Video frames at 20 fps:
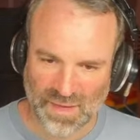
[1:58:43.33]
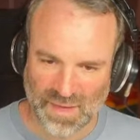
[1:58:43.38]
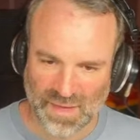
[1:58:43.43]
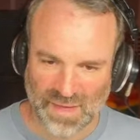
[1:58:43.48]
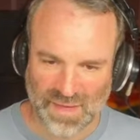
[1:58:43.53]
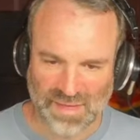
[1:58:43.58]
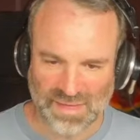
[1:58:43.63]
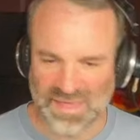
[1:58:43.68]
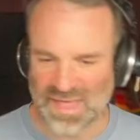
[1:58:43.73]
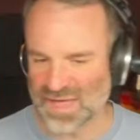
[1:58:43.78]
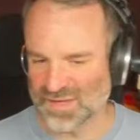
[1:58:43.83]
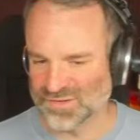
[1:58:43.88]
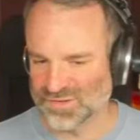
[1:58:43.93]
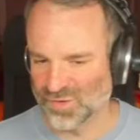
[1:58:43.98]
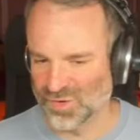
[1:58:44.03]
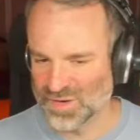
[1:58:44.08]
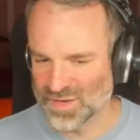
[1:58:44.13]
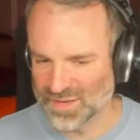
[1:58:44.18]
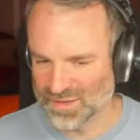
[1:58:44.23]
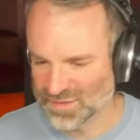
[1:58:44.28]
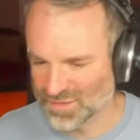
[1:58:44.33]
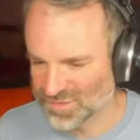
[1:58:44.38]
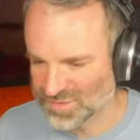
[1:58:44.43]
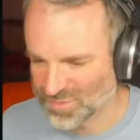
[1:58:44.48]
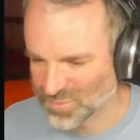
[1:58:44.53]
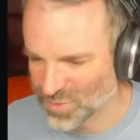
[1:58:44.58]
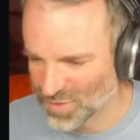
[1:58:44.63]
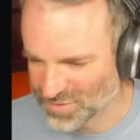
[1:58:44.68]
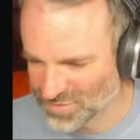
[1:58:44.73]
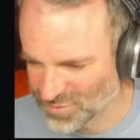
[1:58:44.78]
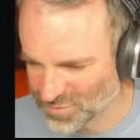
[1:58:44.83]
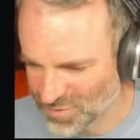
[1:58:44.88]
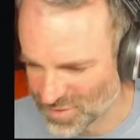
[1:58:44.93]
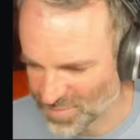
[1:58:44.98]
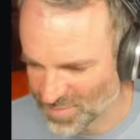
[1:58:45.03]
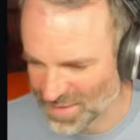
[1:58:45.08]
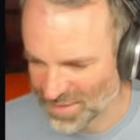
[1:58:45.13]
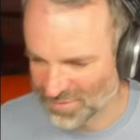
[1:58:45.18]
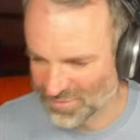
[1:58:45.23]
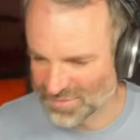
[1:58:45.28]
Yeah, sorry, Nicholas, you weren't talking
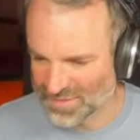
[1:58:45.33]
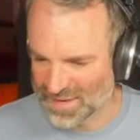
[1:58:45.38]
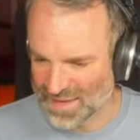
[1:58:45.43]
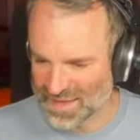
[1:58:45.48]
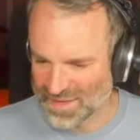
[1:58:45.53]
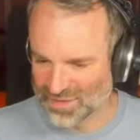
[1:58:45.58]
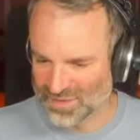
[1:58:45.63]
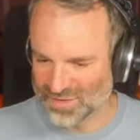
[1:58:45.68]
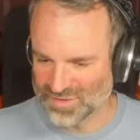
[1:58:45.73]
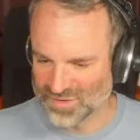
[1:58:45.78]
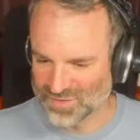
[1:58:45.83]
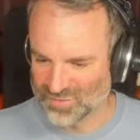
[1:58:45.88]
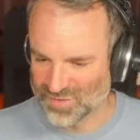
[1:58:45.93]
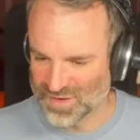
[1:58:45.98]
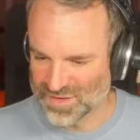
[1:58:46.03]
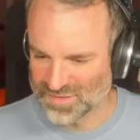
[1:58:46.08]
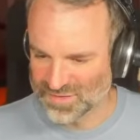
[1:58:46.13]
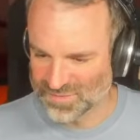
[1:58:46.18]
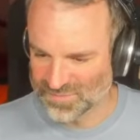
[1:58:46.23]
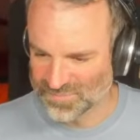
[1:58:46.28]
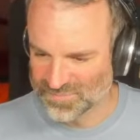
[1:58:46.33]
about AI generation.